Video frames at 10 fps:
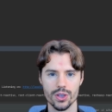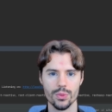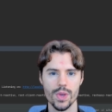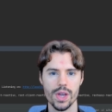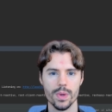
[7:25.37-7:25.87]
the
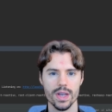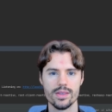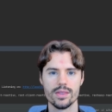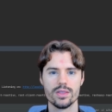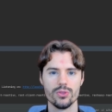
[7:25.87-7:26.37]

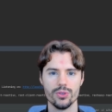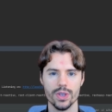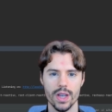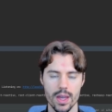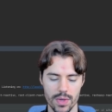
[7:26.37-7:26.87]
requests to
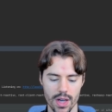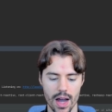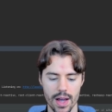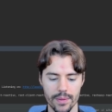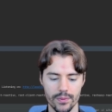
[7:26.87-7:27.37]
the API.